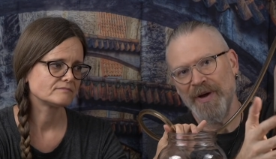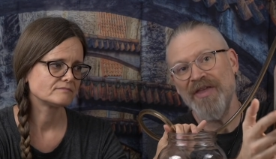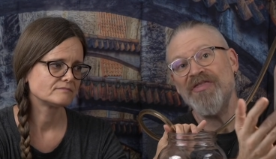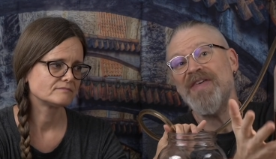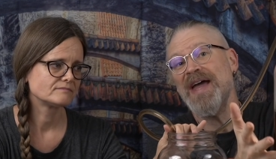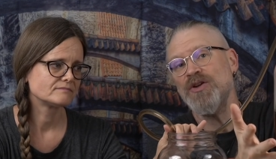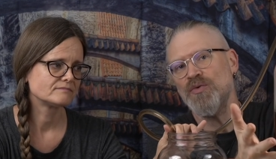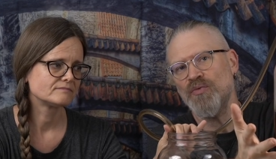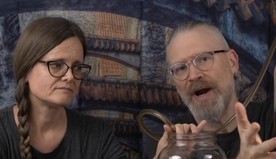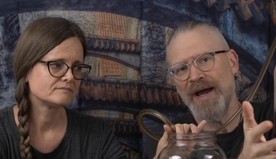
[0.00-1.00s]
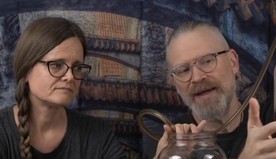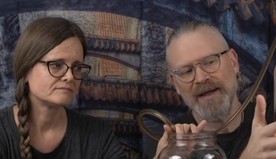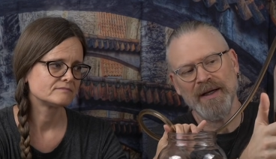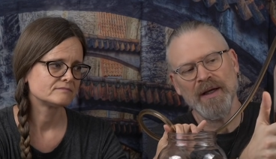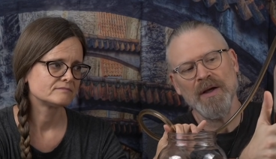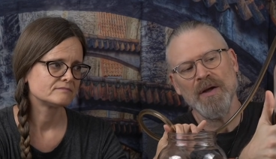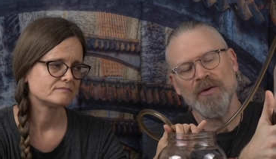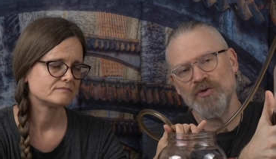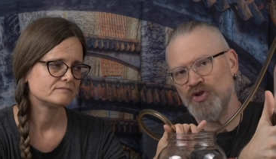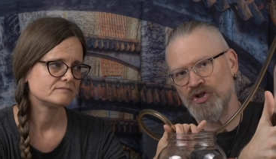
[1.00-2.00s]
Speaker 1: and then you rack it,
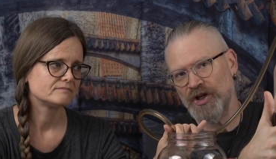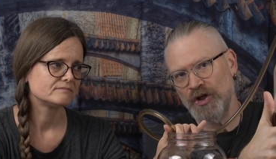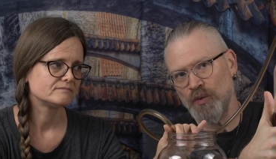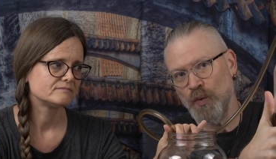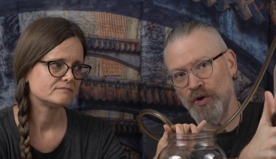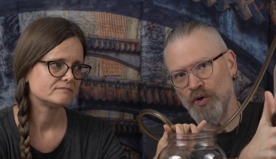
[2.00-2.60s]
just like you would